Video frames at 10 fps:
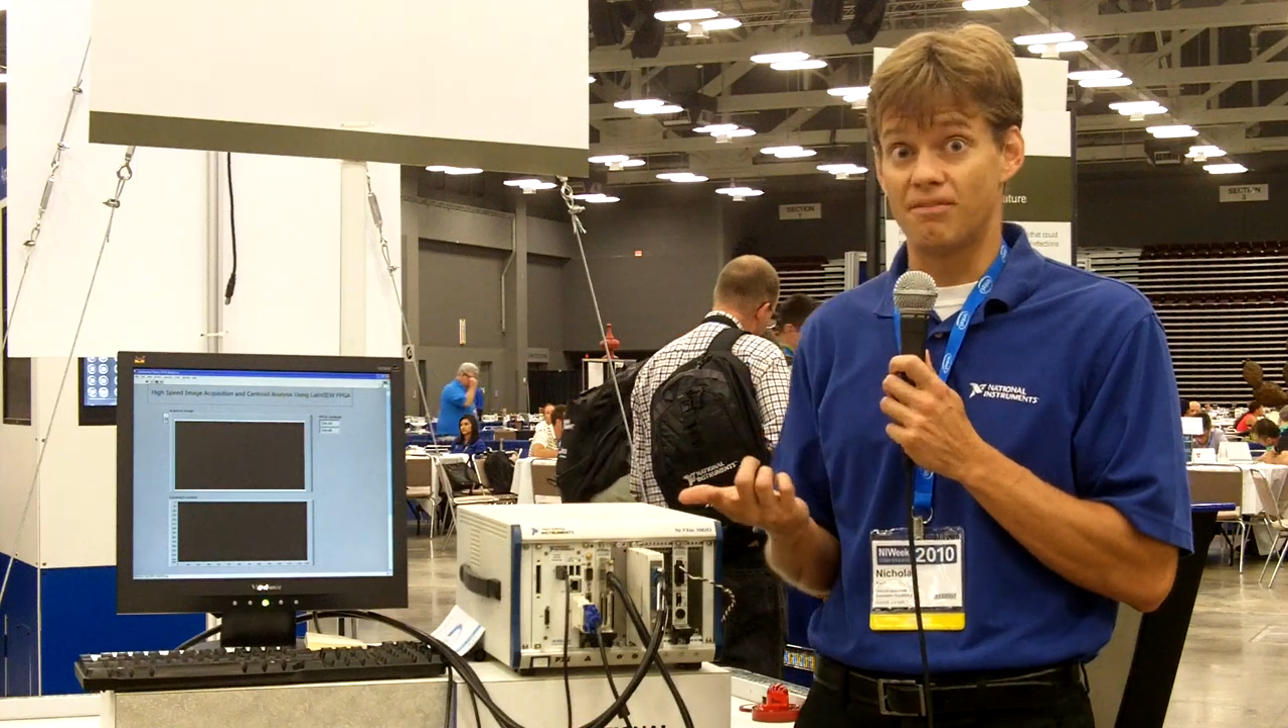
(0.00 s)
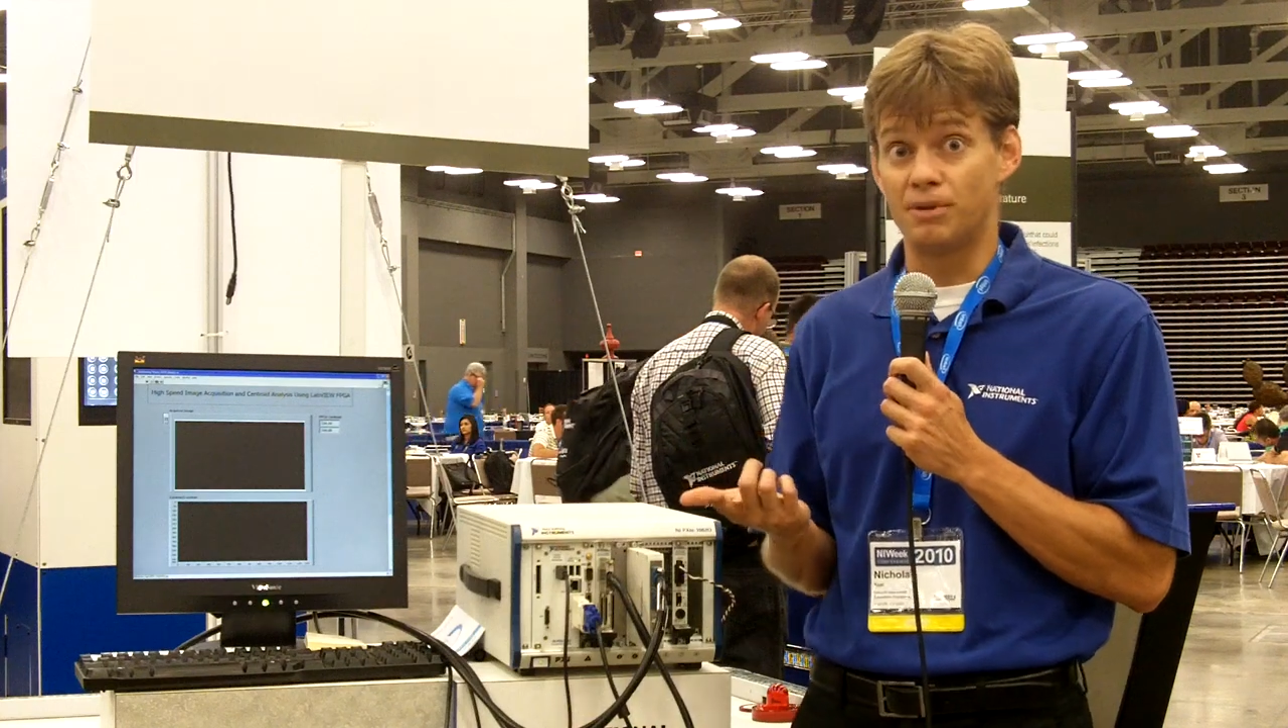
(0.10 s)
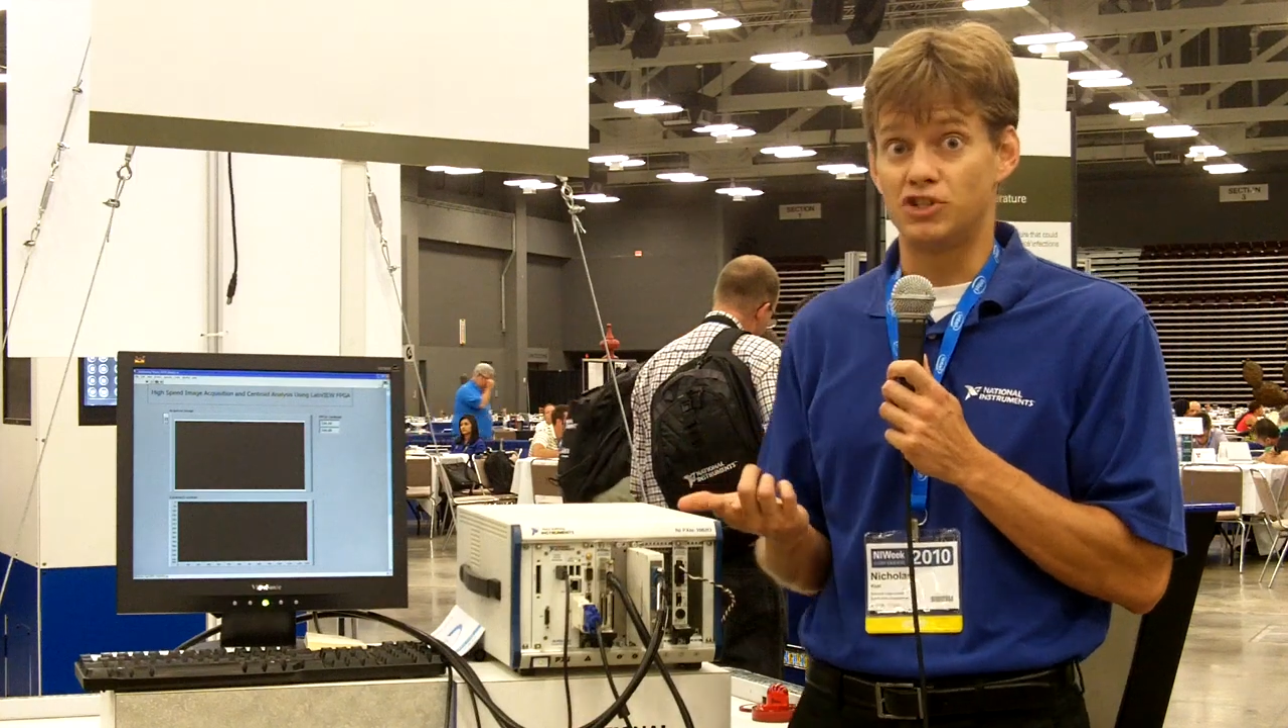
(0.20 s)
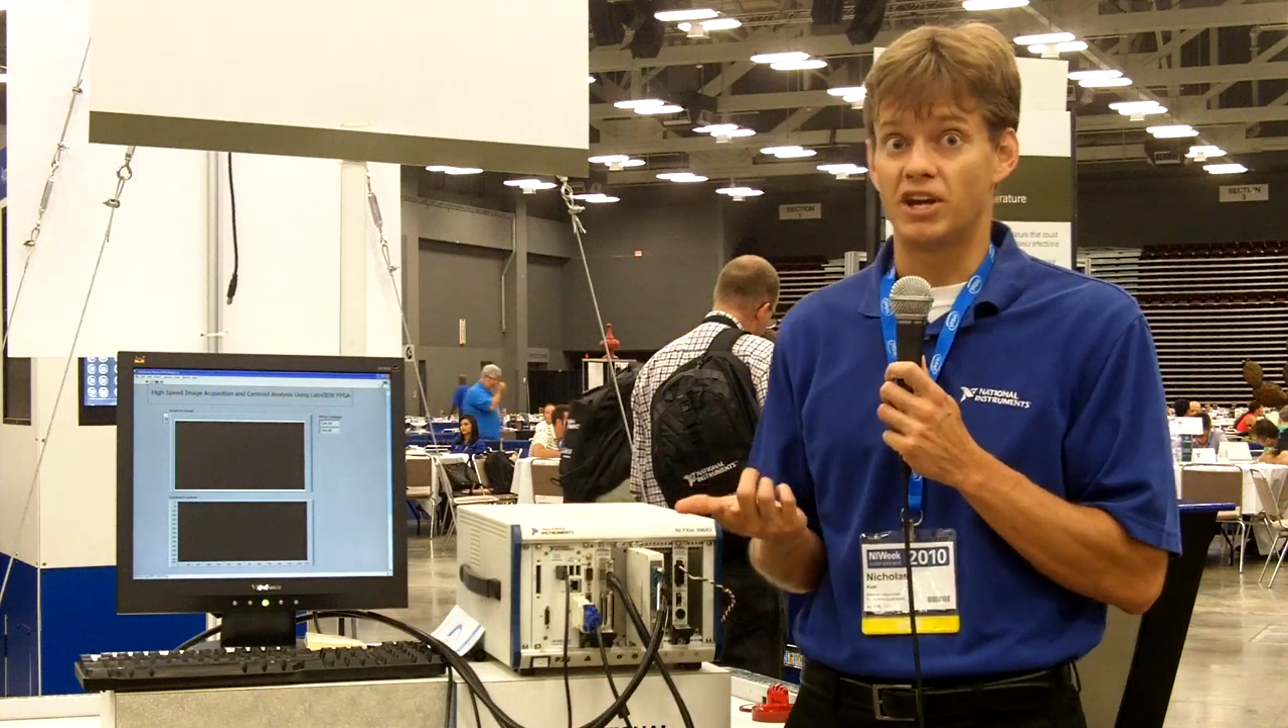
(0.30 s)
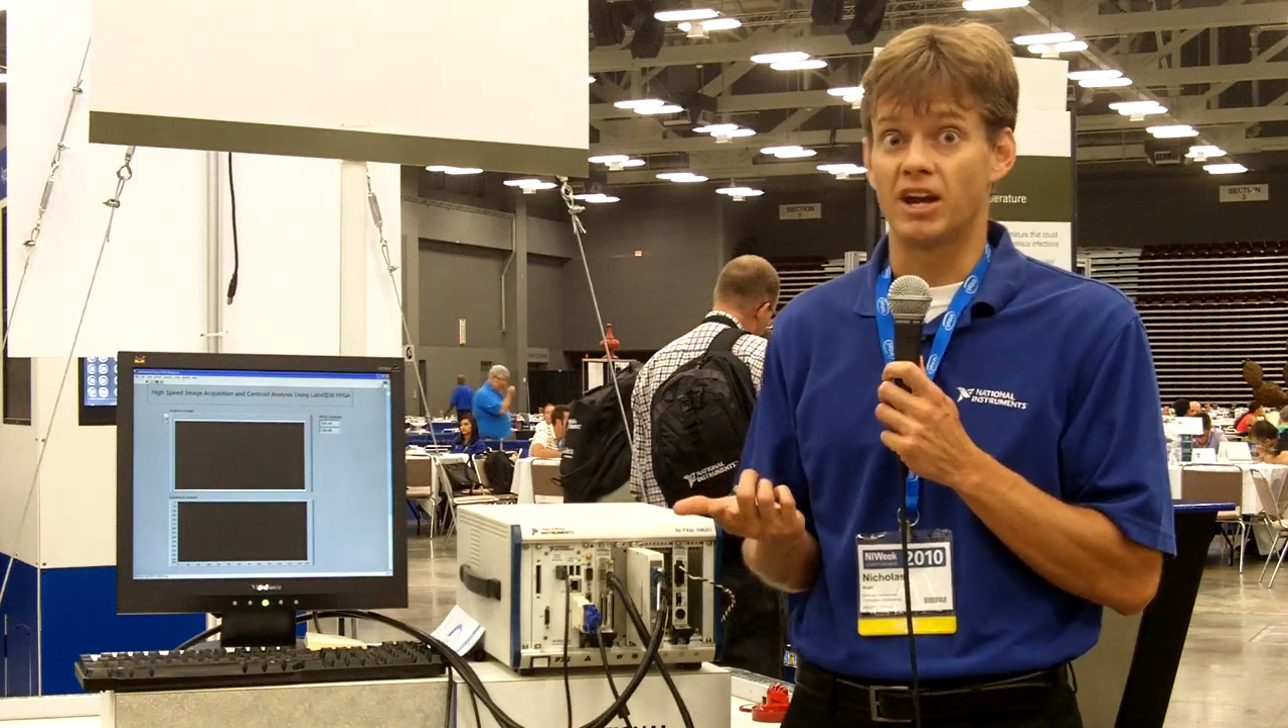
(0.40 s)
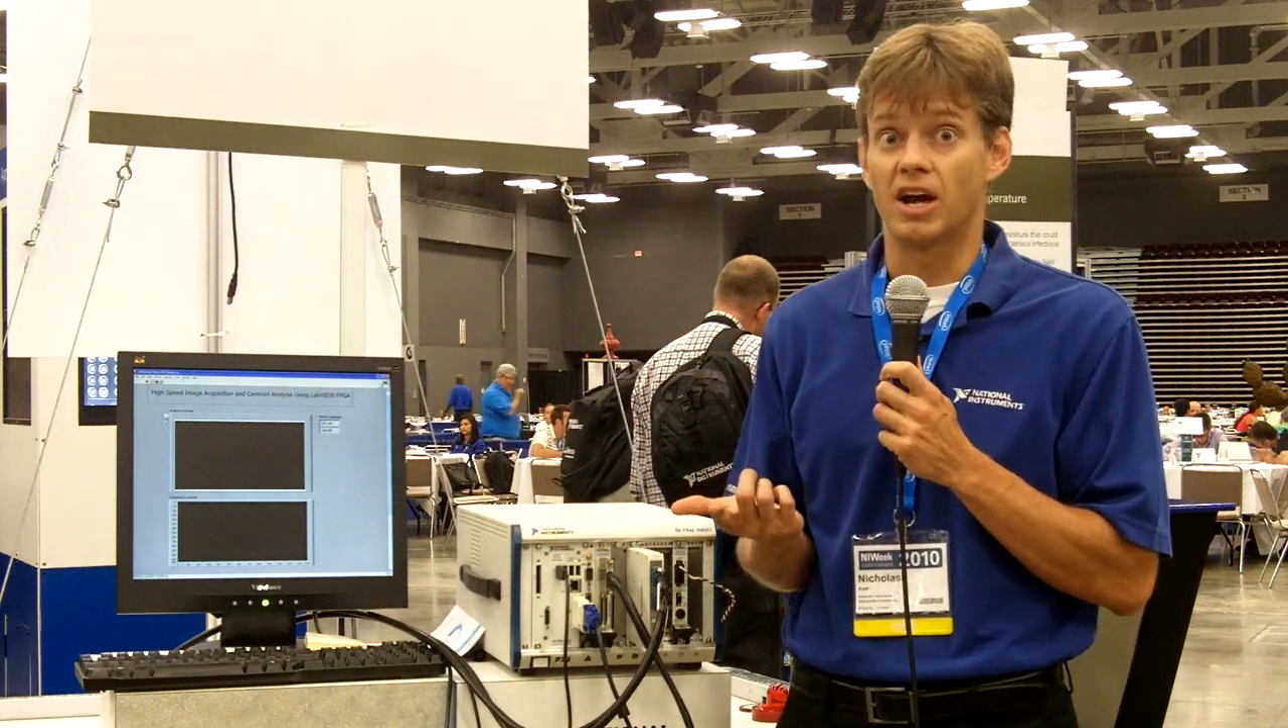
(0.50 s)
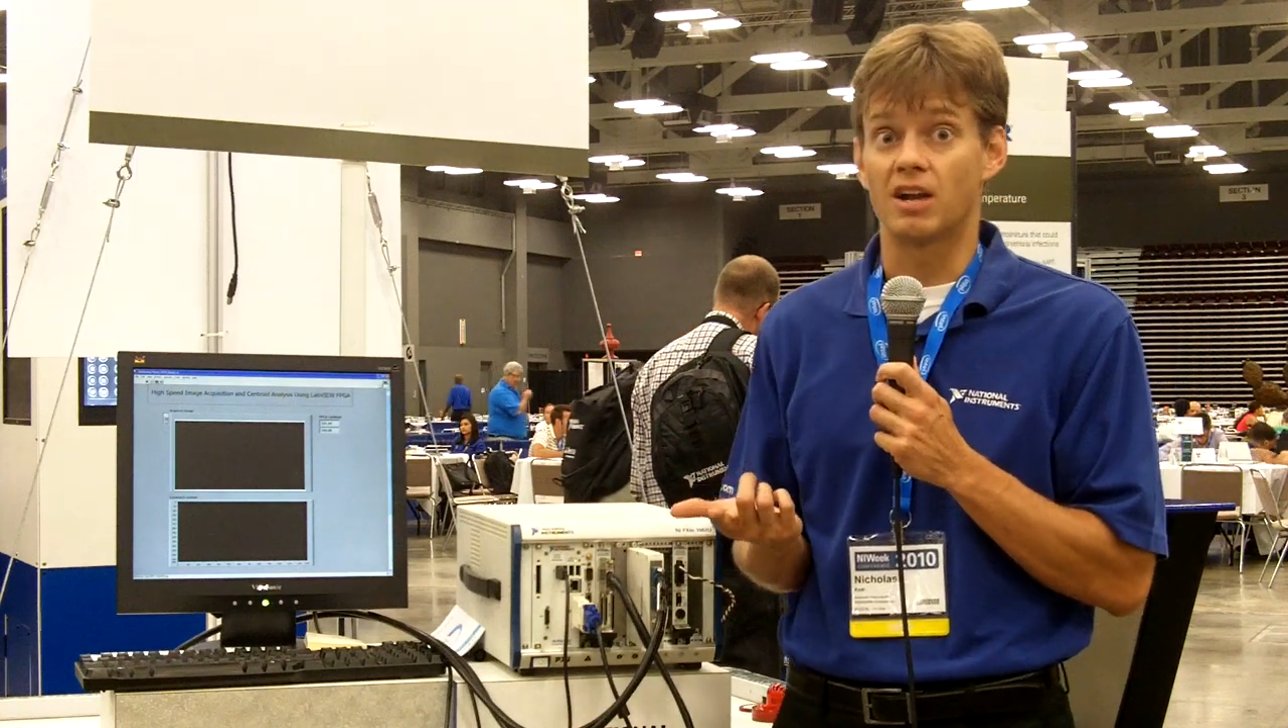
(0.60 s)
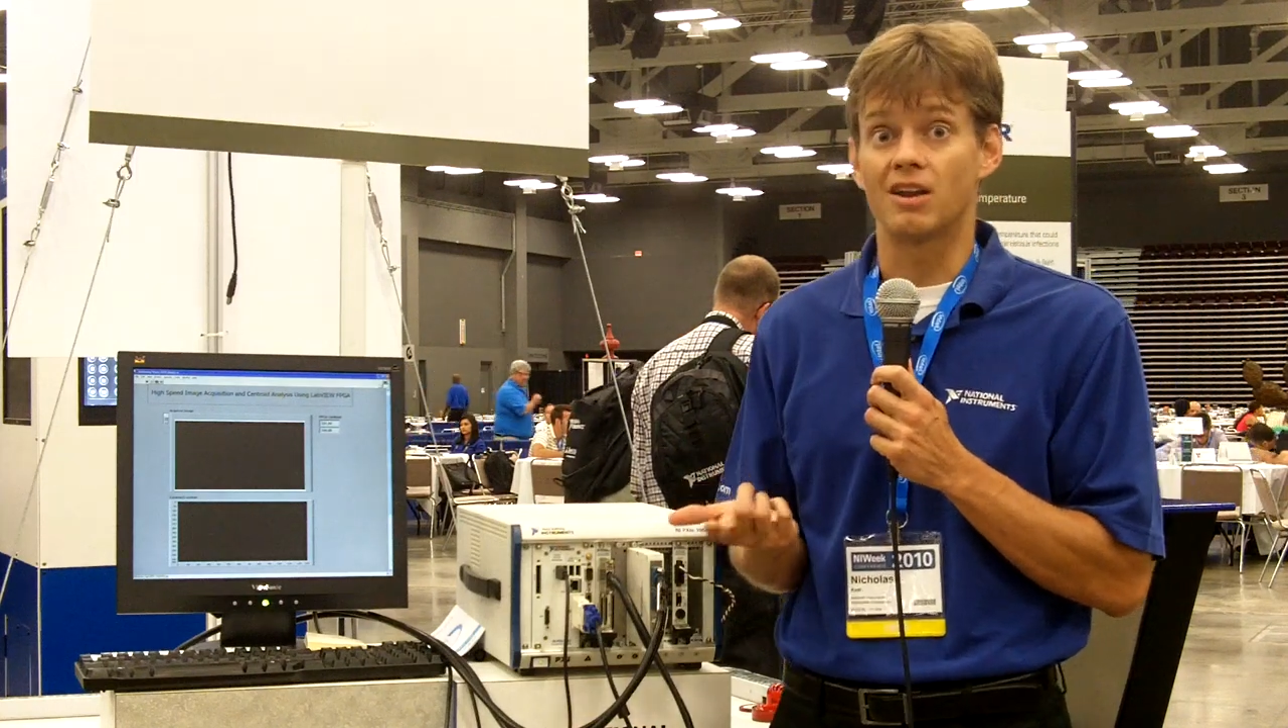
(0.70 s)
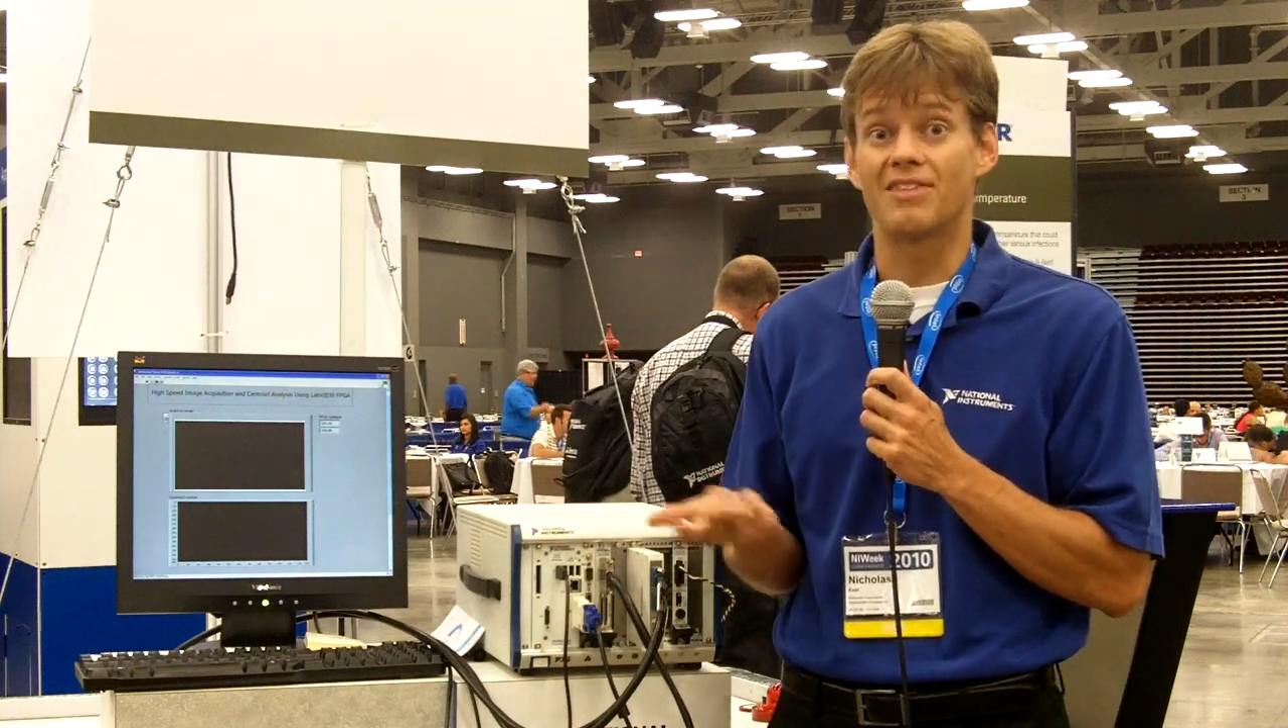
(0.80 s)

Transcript: FPGA on it,